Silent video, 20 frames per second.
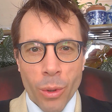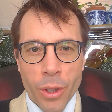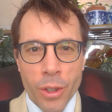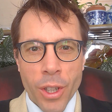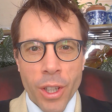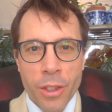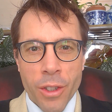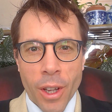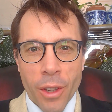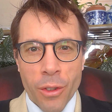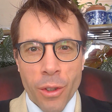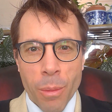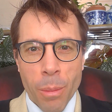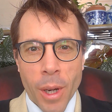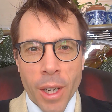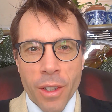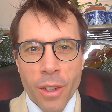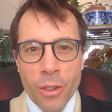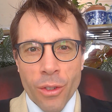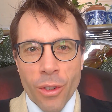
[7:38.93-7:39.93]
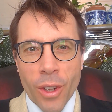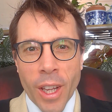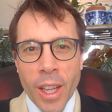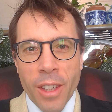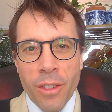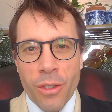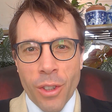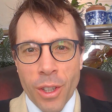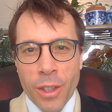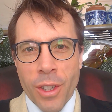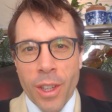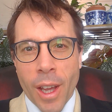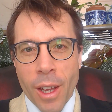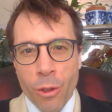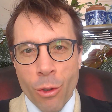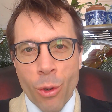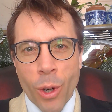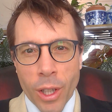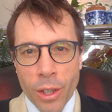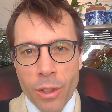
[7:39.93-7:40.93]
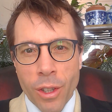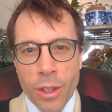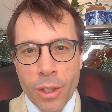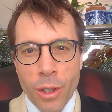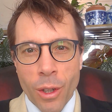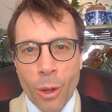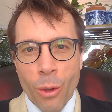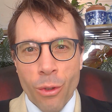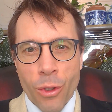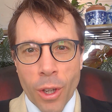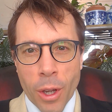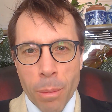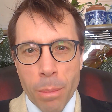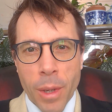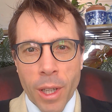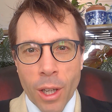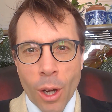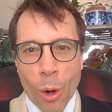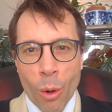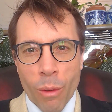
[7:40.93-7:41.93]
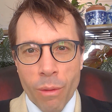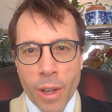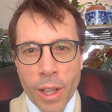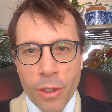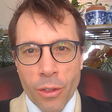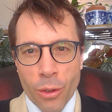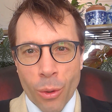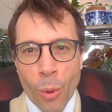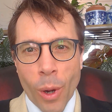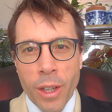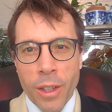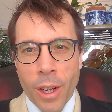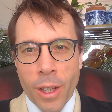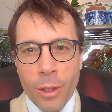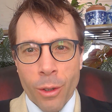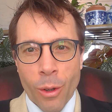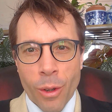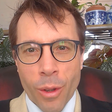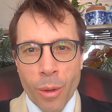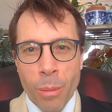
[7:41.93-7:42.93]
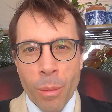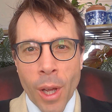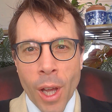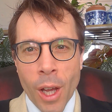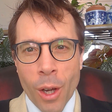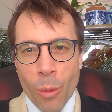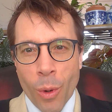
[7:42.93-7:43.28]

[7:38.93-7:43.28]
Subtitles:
all the details in mind, it's easy to get tricked into using a big O of n squared algorithm